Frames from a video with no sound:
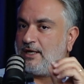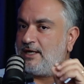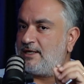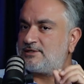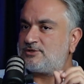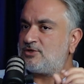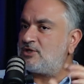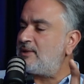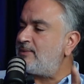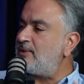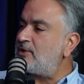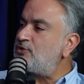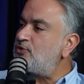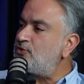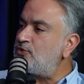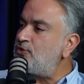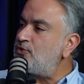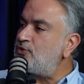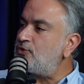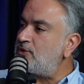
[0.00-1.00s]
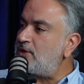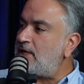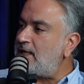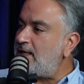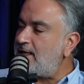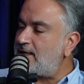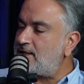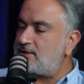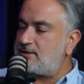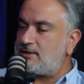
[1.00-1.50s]
It's not about who you
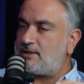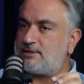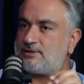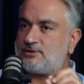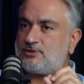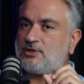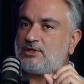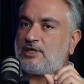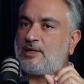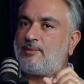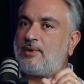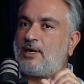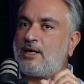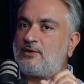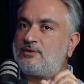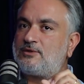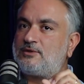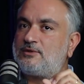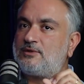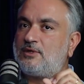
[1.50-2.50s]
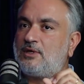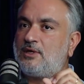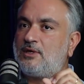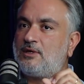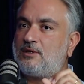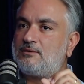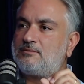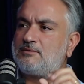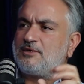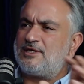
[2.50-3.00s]
elect, it's not about
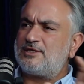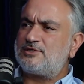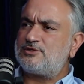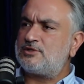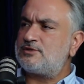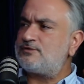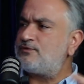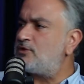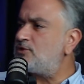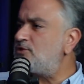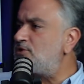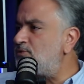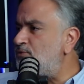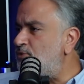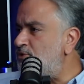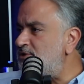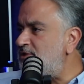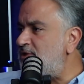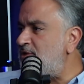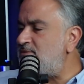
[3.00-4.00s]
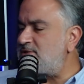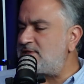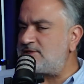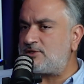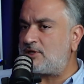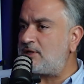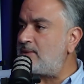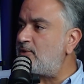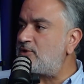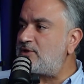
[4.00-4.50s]
Christians versus Muslims,
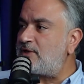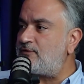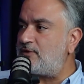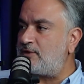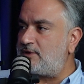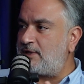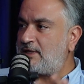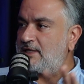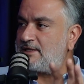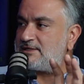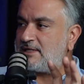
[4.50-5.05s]
it's not about everything.